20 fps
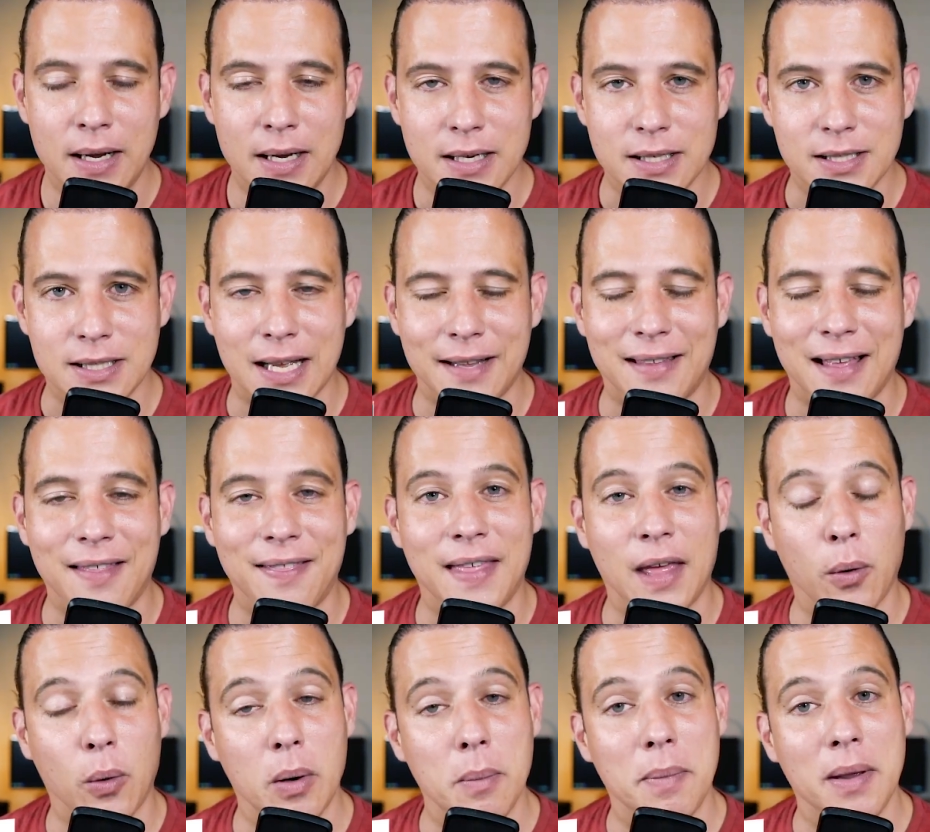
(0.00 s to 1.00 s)
said that they
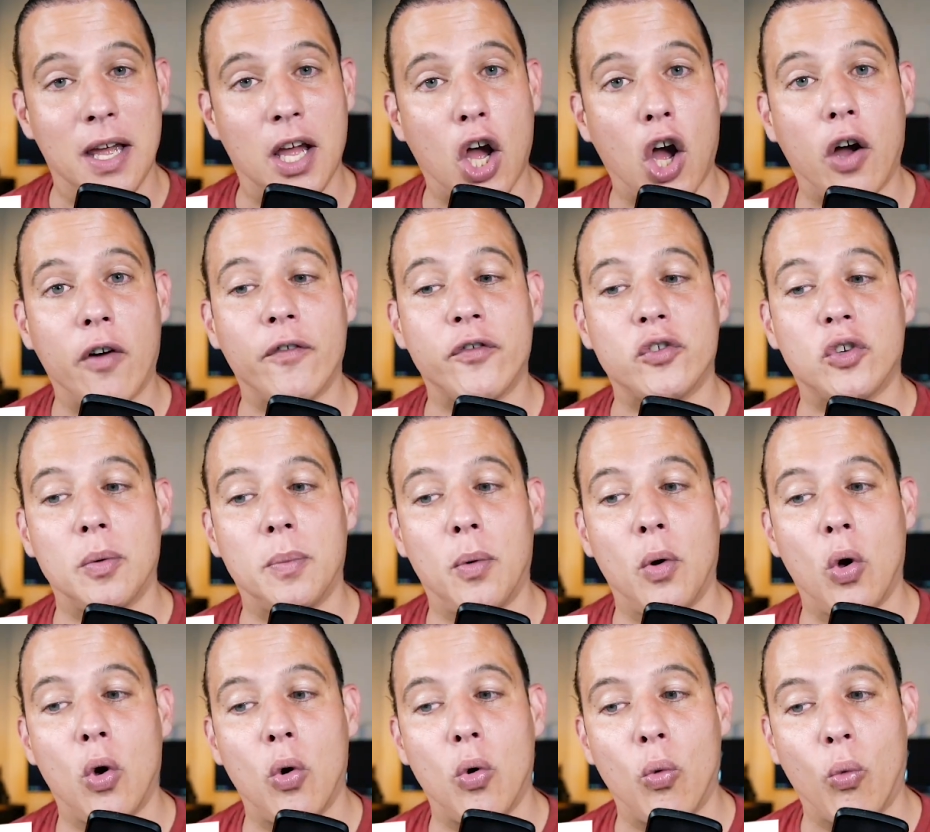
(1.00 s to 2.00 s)
would be
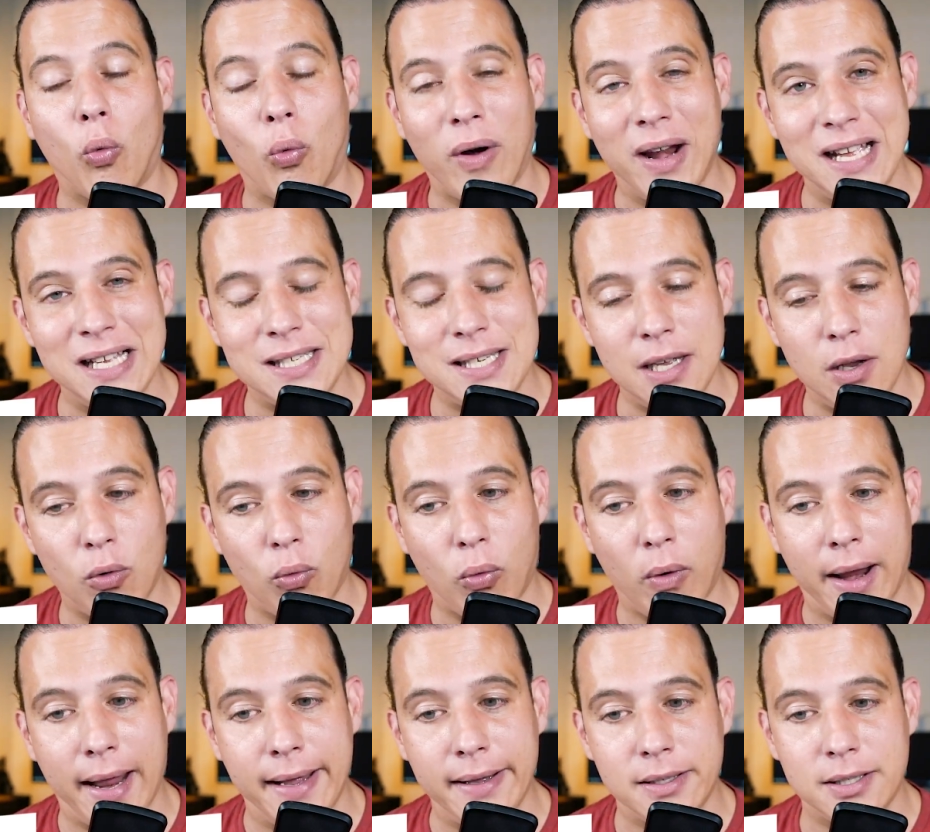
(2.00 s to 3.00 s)
comfortable raising
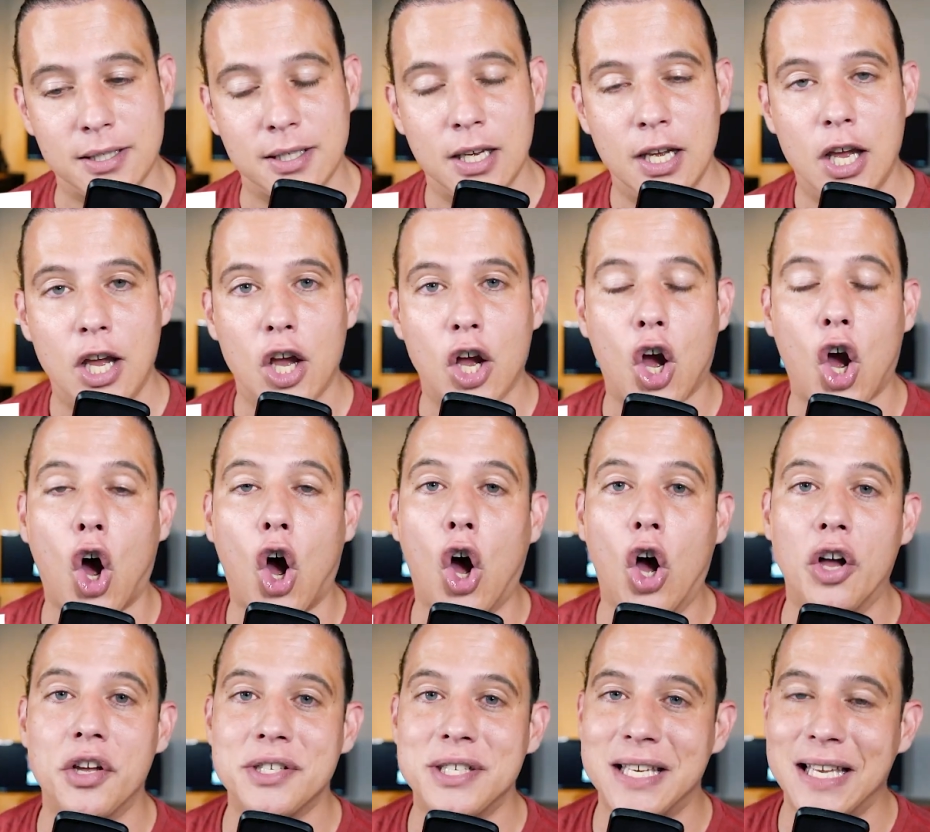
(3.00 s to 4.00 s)
rates
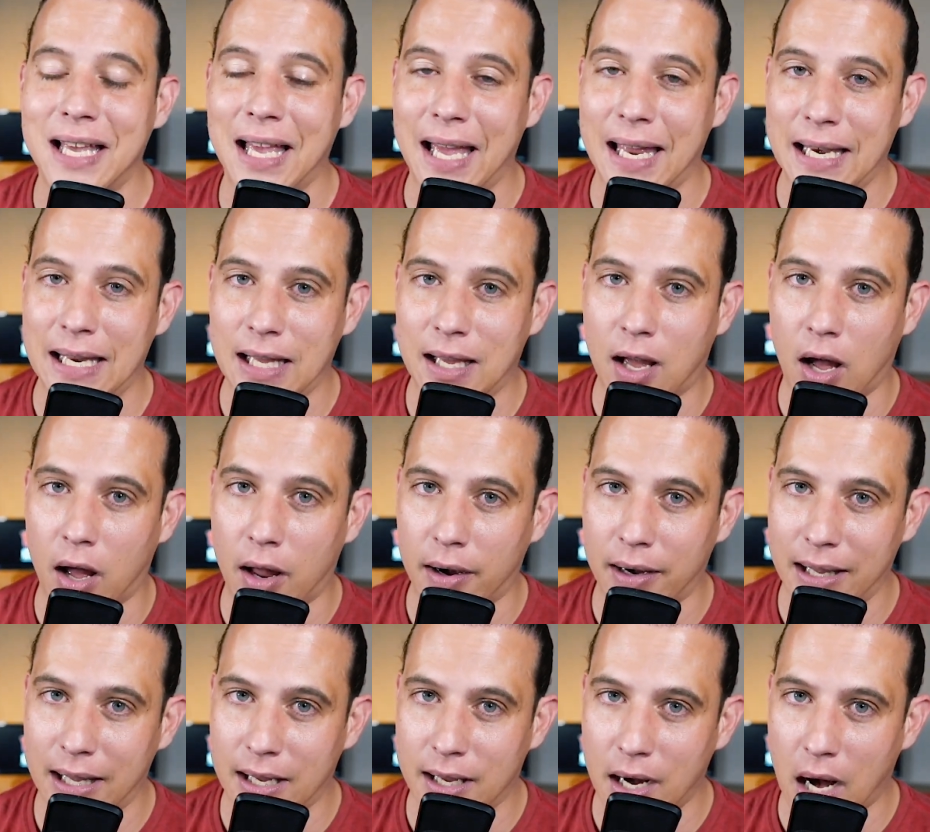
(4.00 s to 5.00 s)
causing an
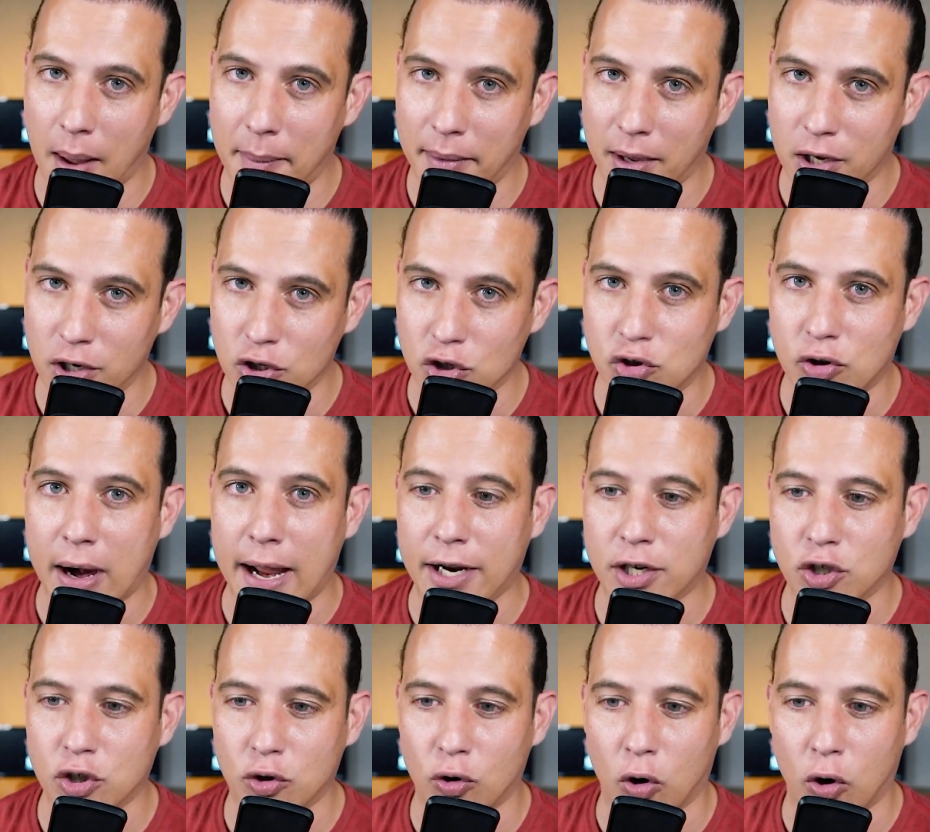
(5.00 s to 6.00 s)
economic
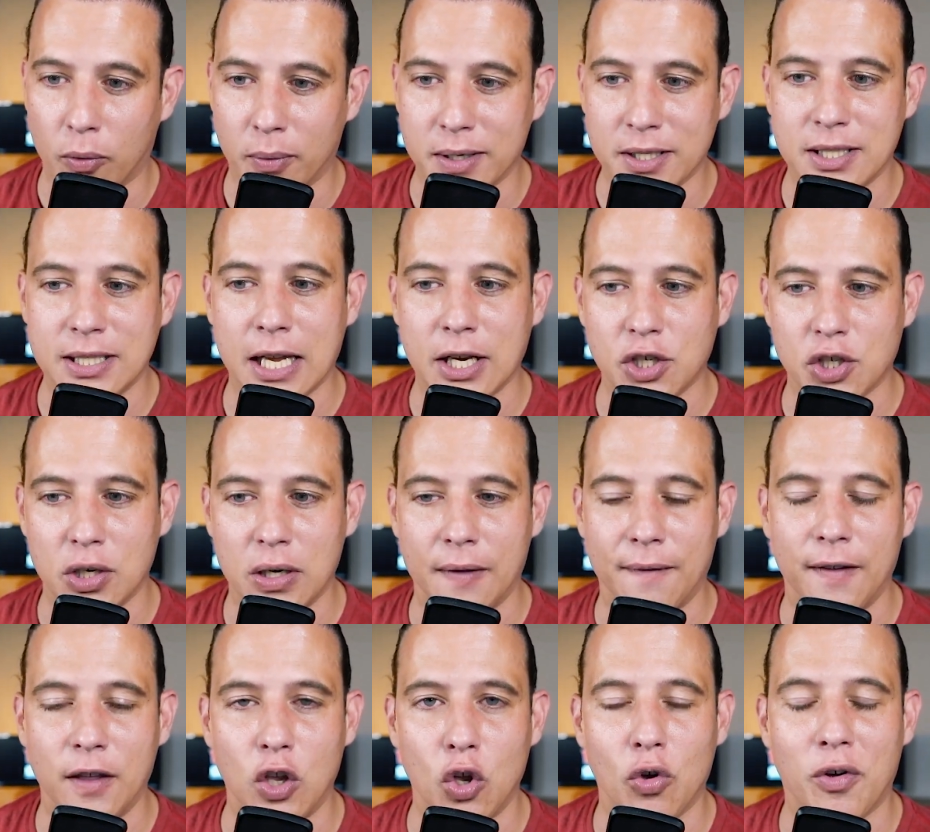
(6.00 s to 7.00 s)
contraction or a recession in
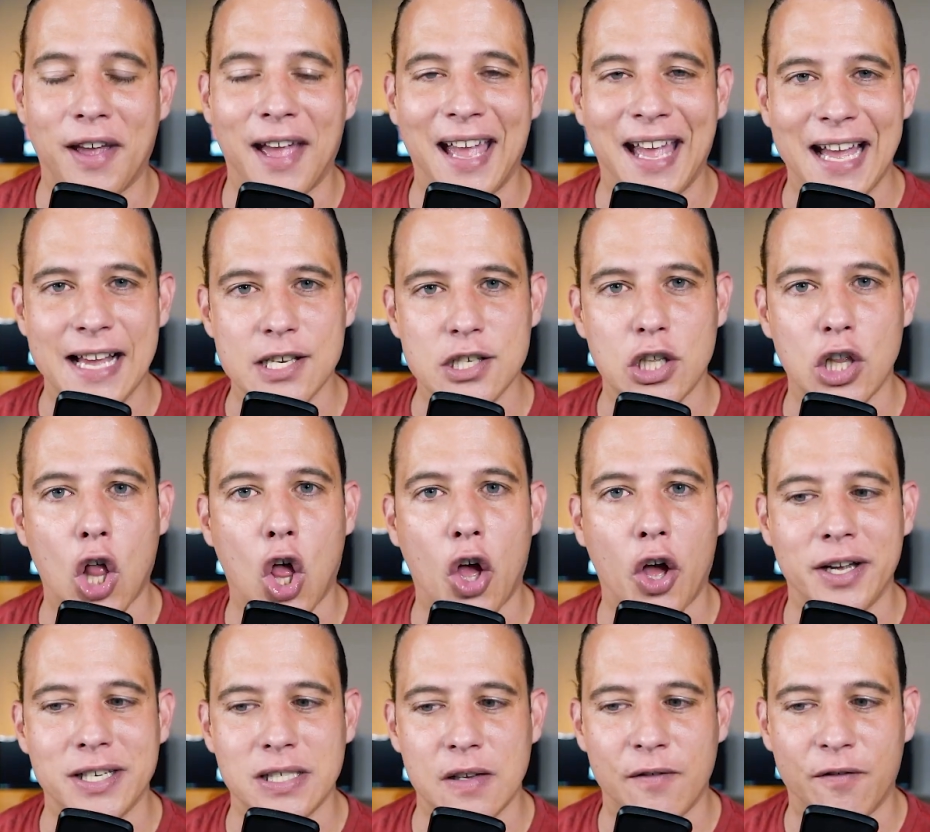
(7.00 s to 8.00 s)
the UK as
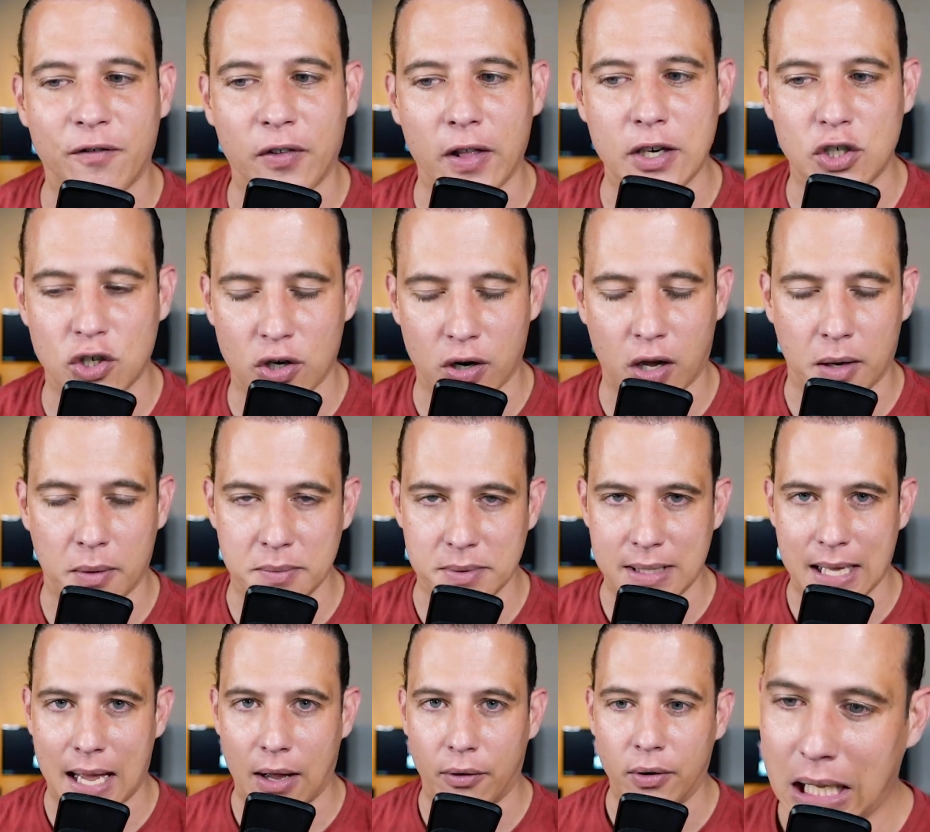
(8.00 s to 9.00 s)
long as inflation comes down.